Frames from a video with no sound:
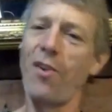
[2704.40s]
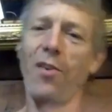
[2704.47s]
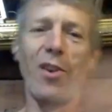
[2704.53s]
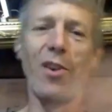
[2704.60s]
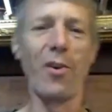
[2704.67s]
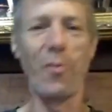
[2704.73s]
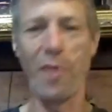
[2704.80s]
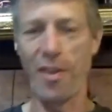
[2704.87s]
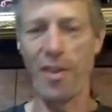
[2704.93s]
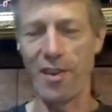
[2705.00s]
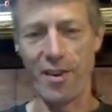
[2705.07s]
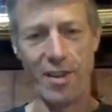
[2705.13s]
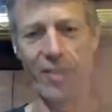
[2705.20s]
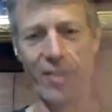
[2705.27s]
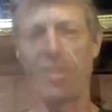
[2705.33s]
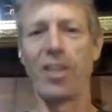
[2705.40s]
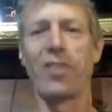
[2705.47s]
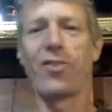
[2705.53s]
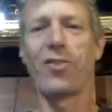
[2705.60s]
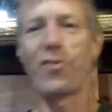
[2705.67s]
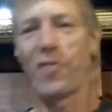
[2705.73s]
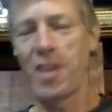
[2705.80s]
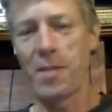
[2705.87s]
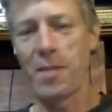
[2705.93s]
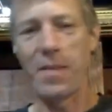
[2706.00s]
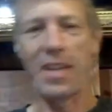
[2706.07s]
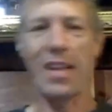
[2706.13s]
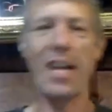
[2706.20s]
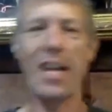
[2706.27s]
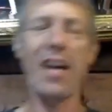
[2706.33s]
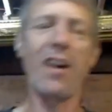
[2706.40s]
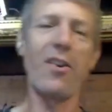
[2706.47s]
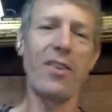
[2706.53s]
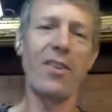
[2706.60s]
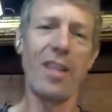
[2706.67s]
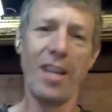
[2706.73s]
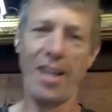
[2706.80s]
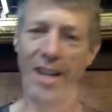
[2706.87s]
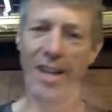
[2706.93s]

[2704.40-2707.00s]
or whether it's extreme and loud.